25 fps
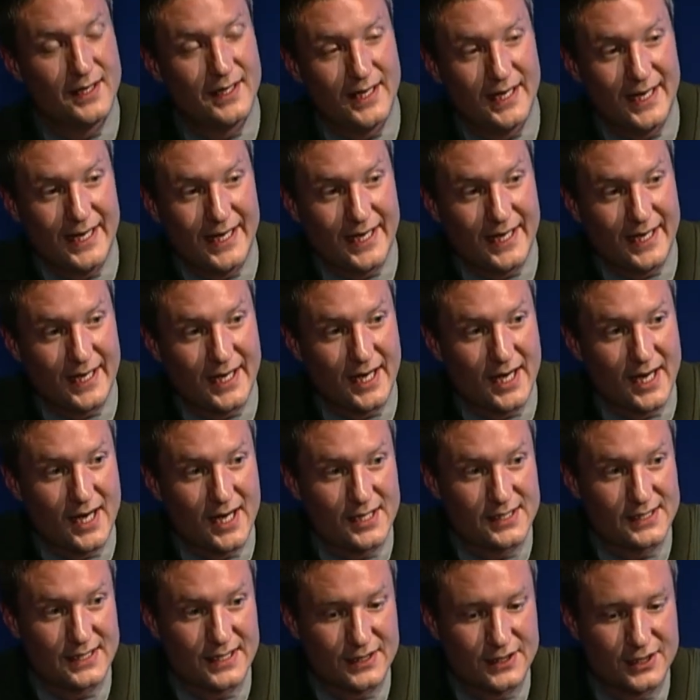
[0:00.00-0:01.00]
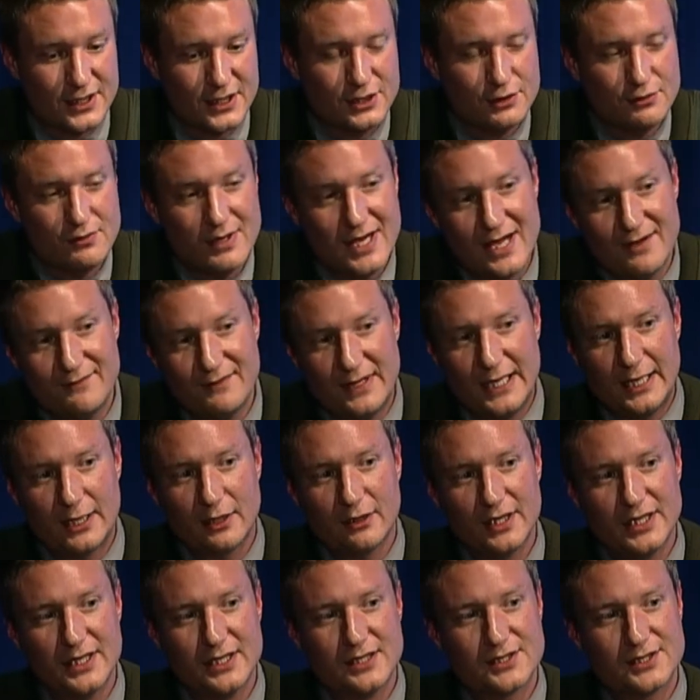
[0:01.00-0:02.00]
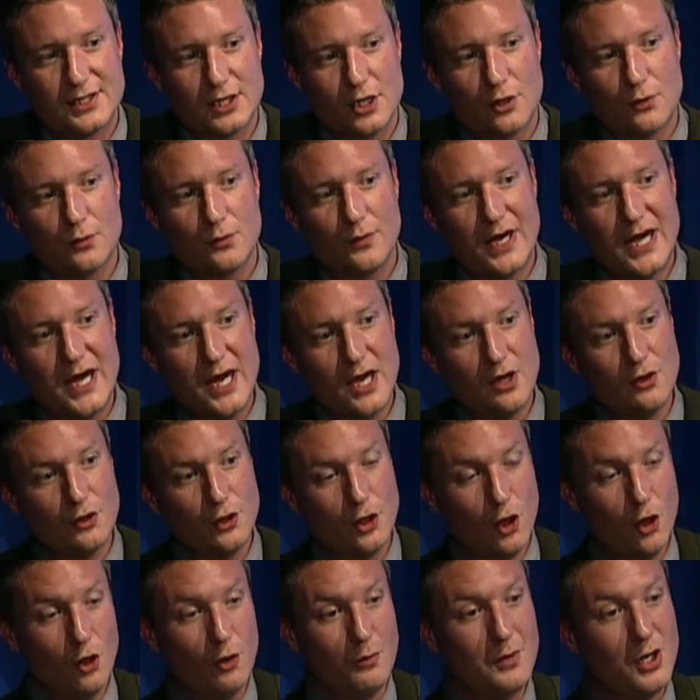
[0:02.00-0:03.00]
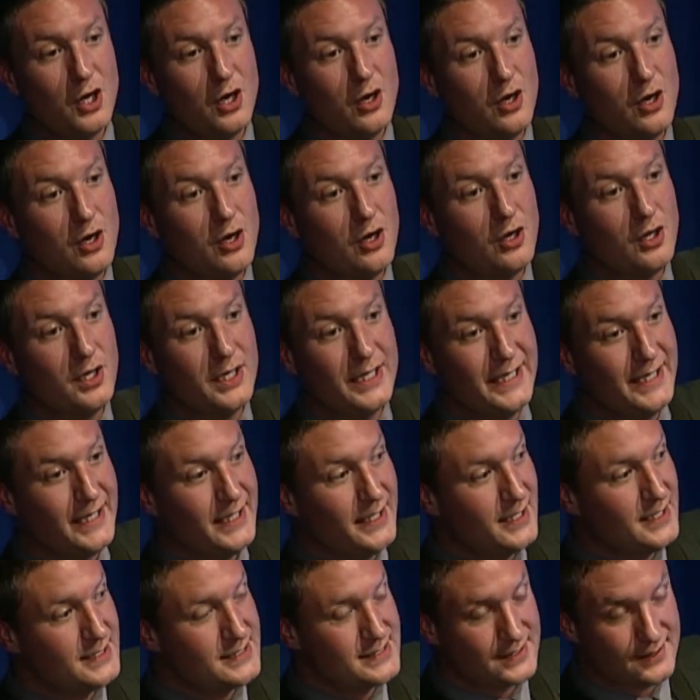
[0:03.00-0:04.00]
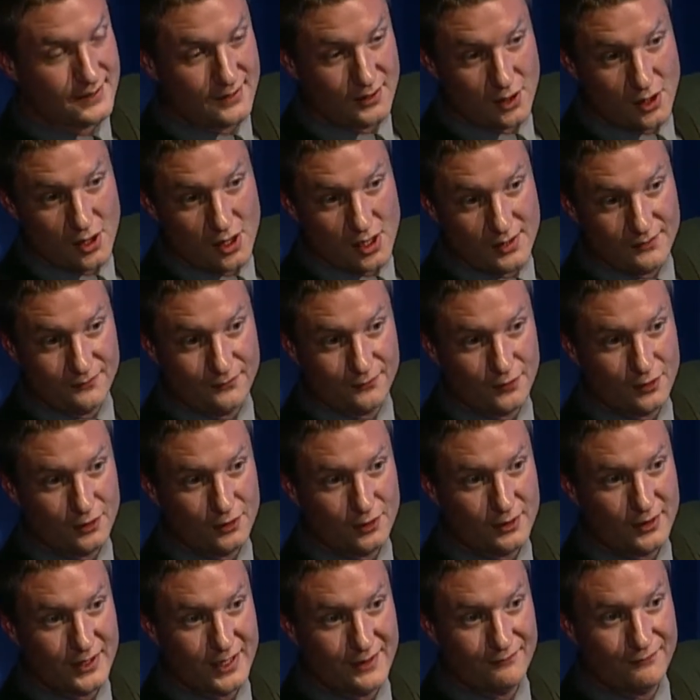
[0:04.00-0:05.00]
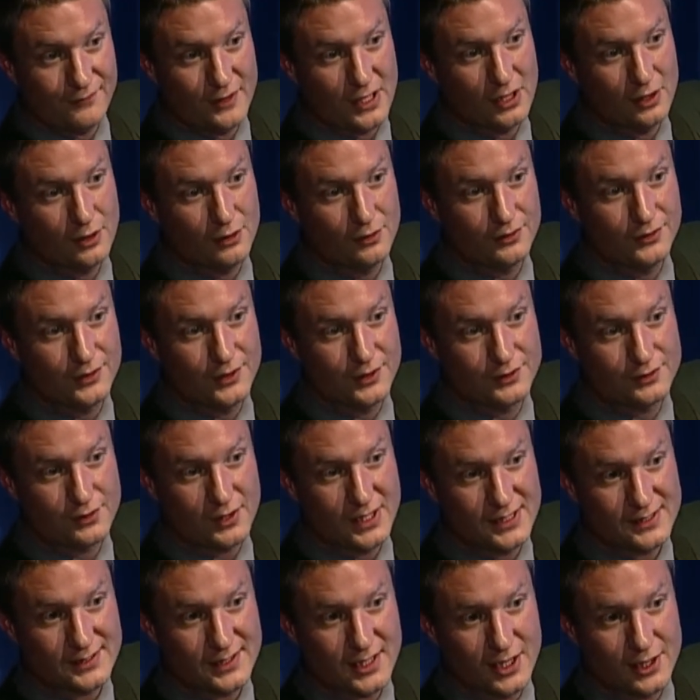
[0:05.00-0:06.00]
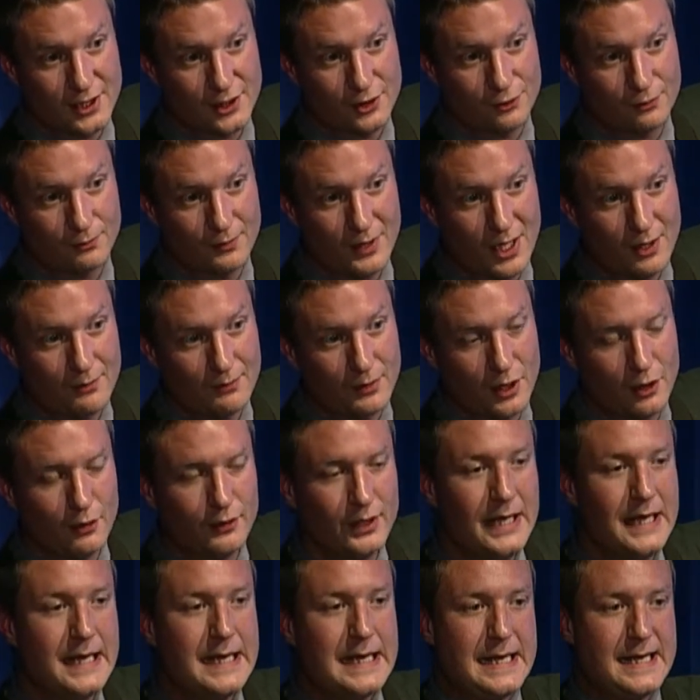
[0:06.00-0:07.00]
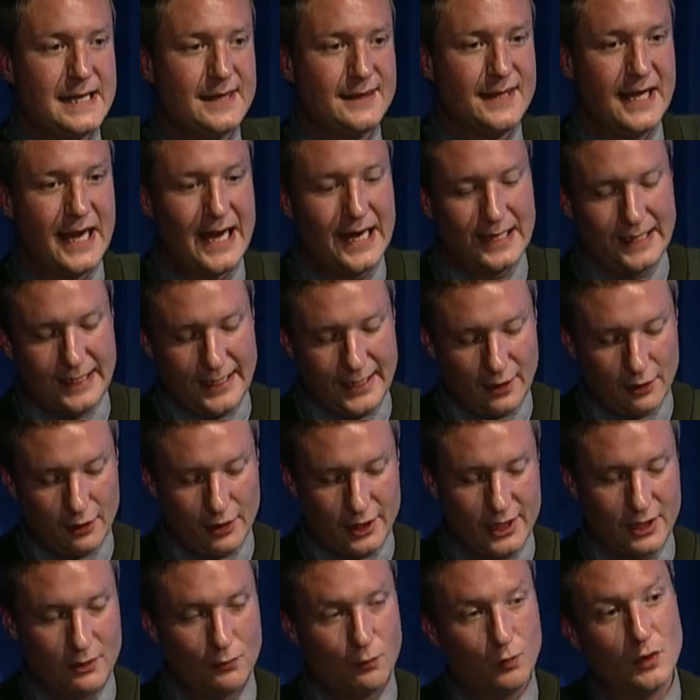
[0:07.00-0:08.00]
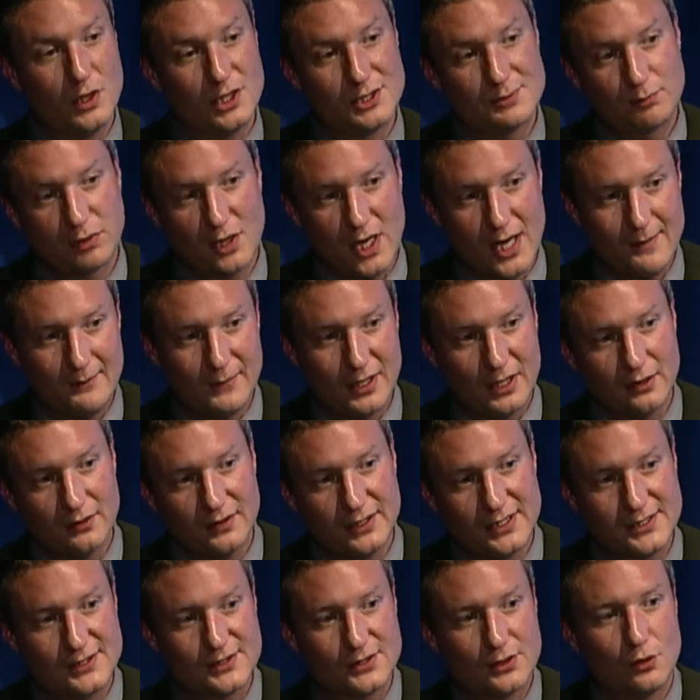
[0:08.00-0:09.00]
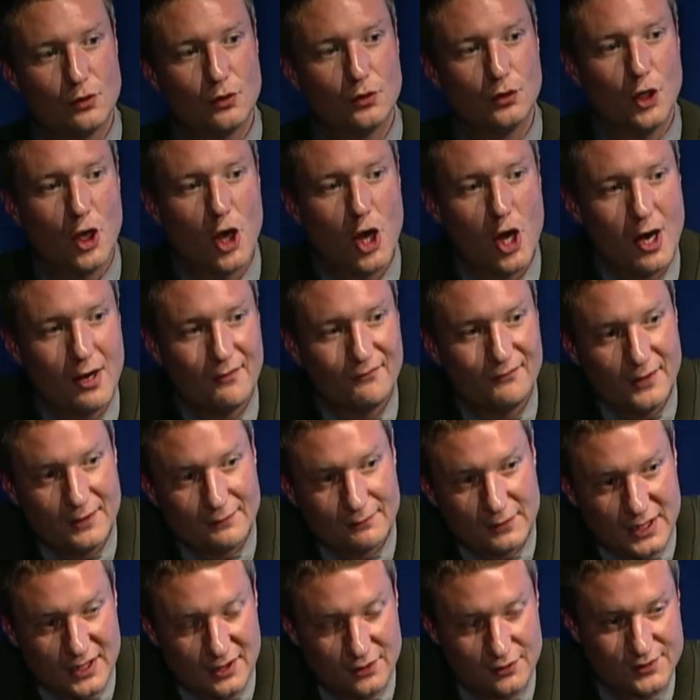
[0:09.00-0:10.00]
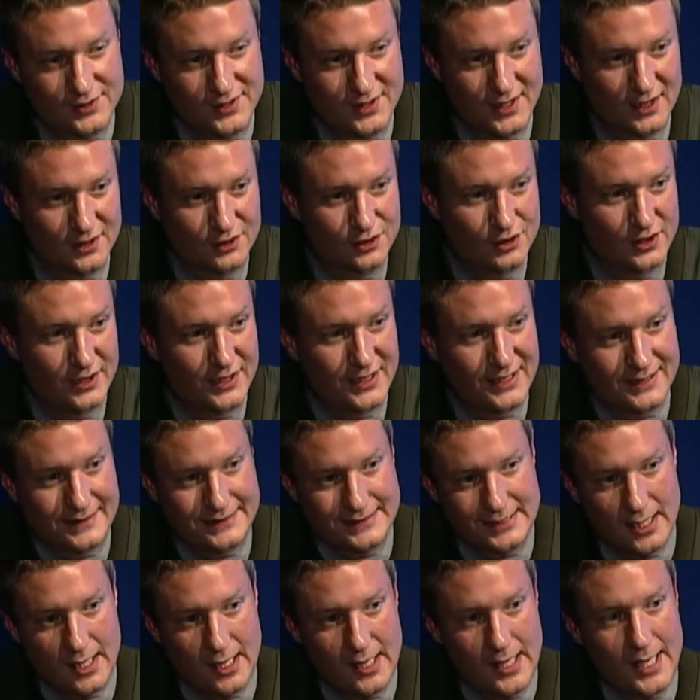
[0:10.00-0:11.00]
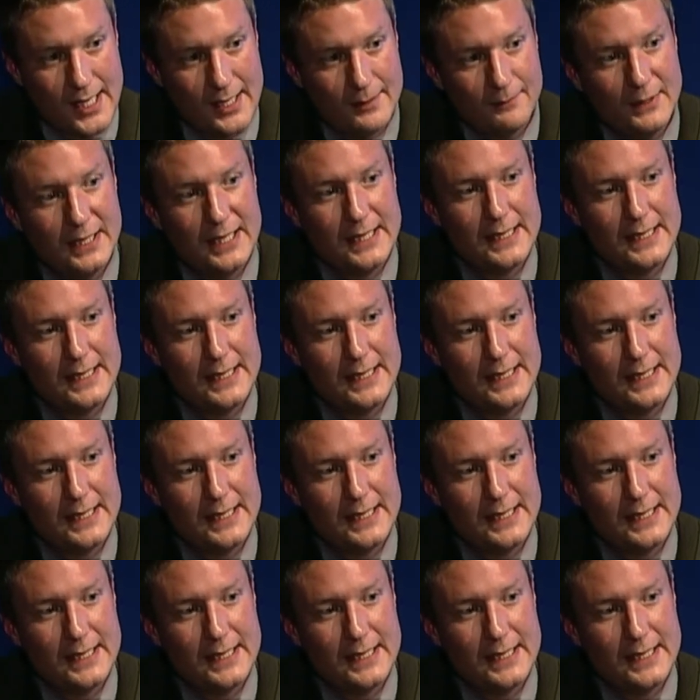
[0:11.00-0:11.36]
And then you have areas around Omaha and on further that followed the Transcontinental Railroad that area was primarily sold off every other section at a time.